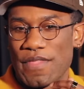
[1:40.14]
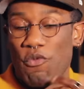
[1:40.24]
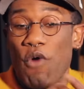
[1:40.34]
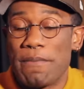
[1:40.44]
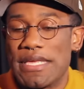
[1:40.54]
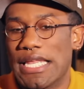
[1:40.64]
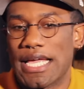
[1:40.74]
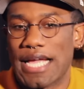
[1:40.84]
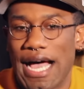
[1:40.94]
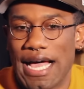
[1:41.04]
Well, I mean,
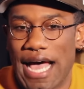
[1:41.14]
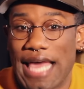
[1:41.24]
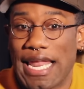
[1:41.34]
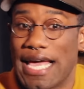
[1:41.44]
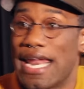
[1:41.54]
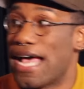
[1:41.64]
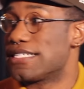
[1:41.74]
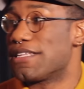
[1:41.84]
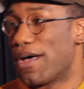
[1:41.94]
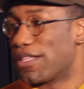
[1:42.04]
like, I had
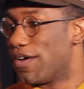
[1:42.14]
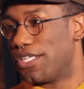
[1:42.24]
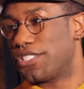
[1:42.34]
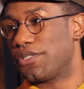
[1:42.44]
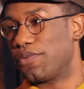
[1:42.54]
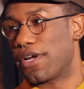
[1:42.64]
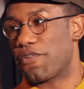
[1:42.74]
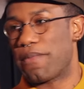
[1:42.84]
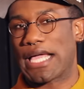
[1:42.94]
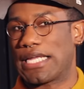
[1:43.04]
asked about the audition or
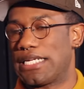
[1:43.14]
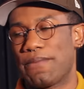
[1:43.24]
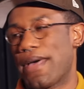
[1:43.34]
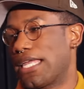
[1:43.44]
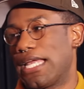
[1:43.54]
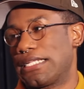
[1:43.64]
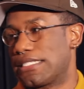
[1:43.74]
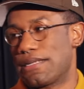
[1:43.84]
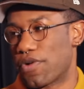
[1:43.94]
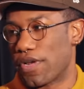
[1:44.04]
whatever back in the day, back in, like,
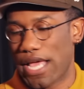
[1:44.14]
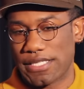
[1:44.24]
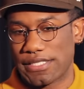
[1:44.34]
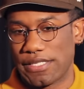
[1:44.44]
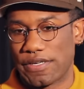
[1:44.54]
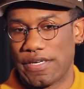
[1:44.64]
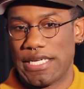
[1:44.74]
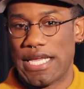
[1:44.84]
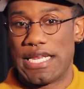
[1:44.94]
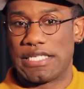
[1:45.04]
December of last year.
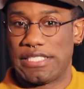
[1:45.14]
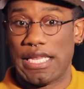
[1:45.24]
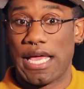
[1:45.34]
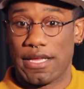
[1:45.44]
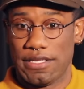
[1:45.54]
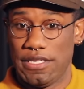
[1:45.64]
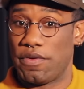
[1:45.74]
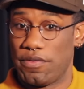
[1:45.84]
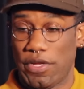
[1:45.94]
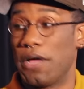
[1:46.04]
Mm-hmm. And she, like, you
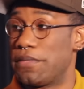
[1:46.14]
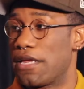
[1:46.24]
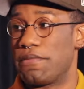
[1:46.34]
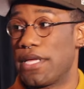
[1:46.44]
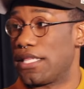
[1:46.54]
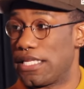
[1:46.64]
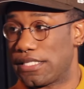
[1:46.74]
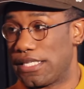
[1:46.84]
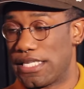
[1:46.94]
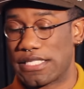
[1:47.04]
know, updated me in
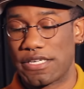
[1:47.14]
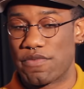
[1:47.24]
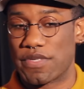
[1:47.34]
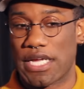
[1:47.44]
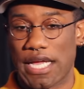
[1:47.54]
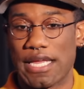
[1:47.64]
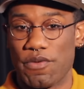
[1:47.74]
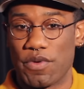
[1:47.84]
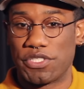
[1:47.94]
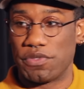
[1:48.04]
this year and was like, hey, they
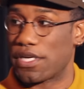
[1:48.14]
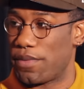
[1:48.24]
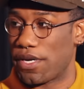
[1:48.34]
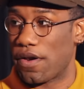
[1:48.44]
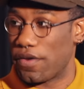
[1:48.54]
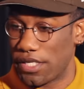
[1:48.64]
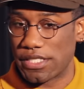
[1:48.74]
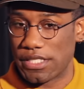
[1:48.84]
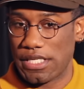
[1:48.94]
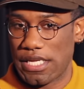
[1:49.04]
want you to come in on
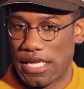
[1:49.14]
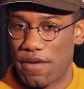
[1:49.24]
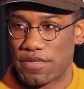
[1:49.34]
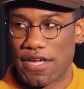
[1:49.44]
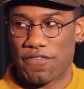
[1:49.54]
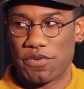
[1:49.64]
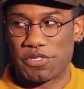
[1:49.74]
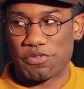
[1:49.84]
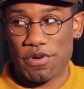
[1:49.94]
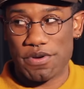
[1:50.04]
audition. And I was like, for
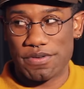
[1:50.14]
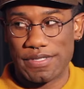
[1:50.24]
which role?